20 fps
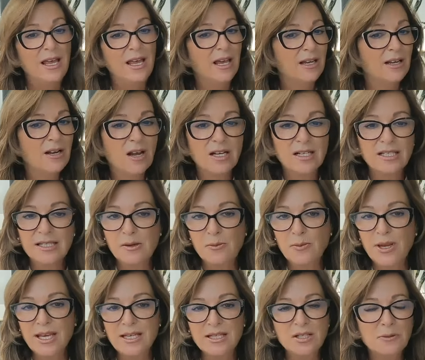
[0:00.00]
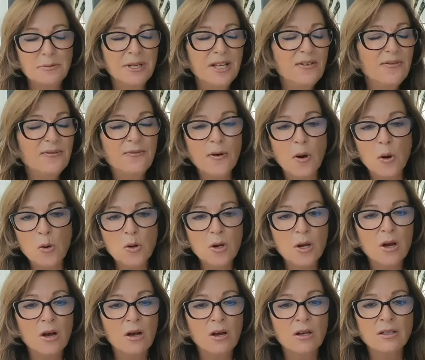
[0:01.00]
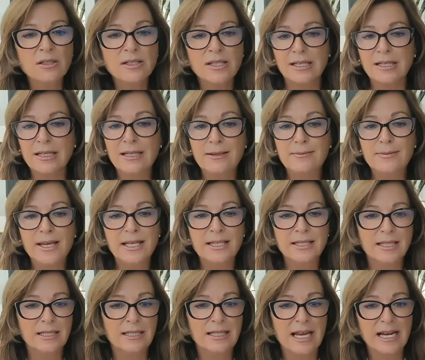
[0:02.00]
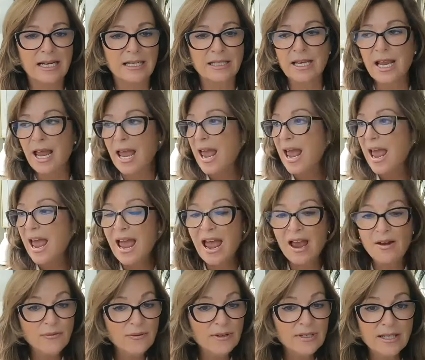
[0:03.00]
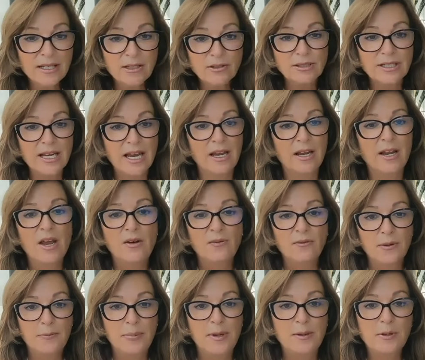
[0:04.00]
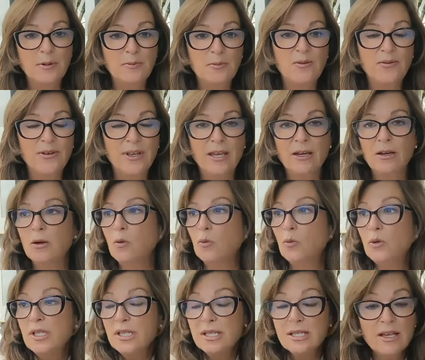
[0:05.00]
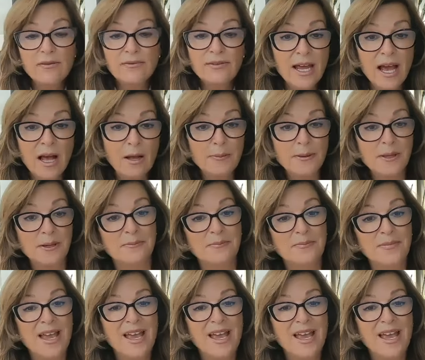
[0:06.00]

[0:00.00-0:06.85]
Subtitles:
And honestly, we get so many phone calls and emails and texts every single day from people moving here. We just love to help them.